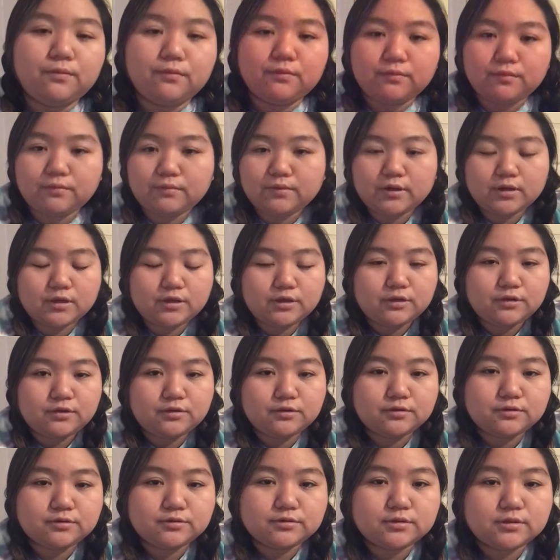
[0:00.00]
Why are
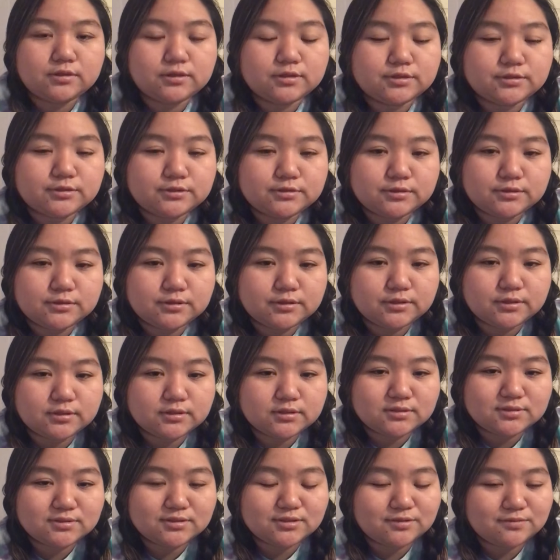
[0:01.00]
you
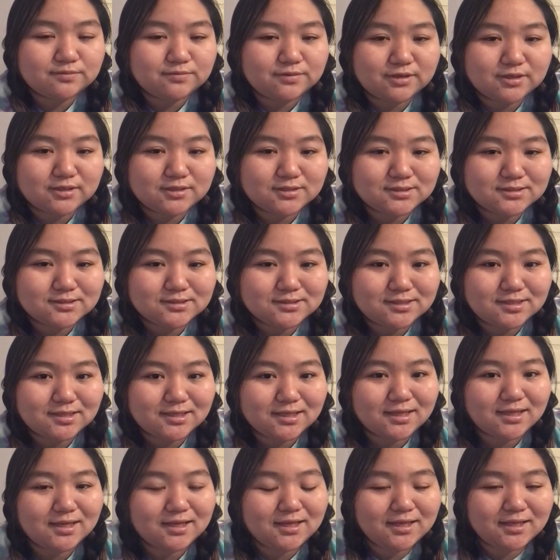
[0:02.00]
so pissed?
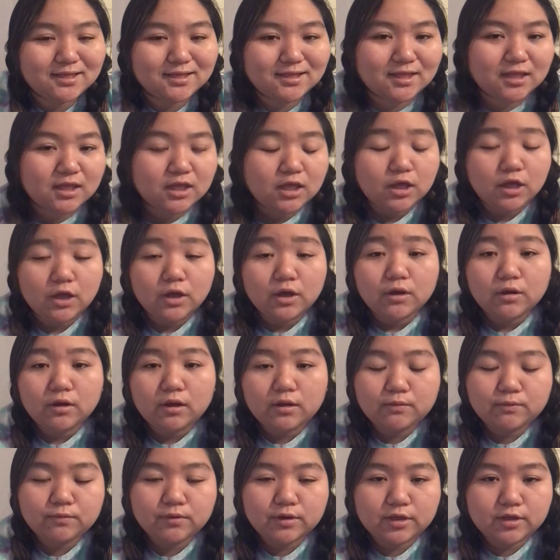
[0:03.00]
And
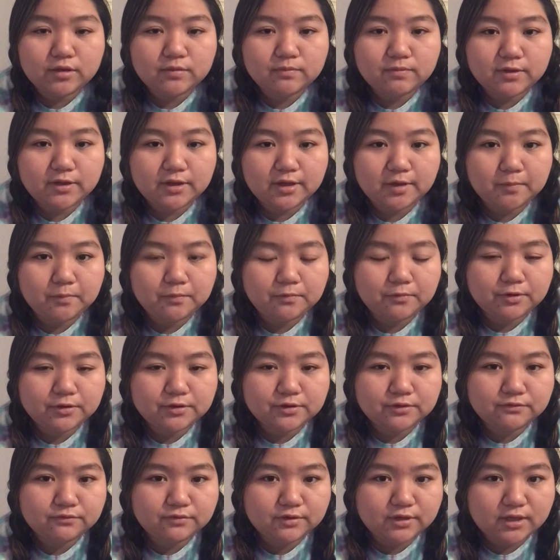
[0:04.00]
why you break up one
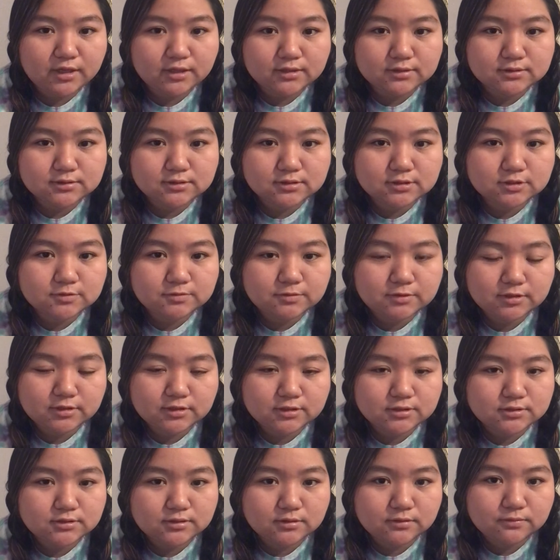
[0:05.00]
of your exes?
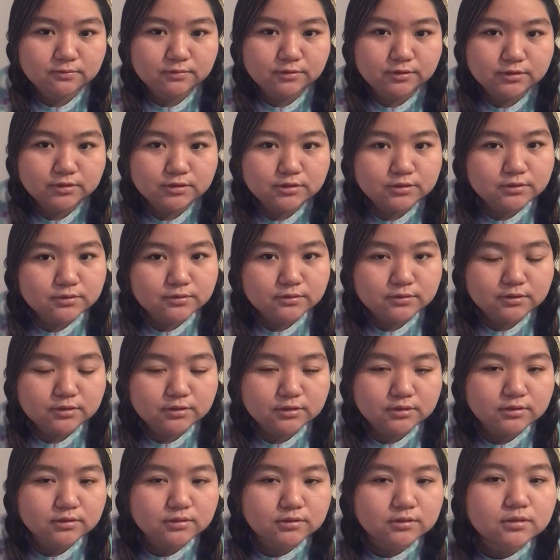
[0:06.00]
Because I'm going to,
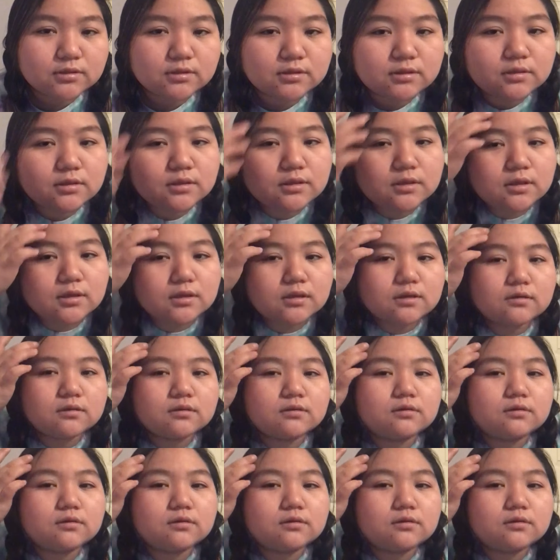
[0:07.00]
and yeah.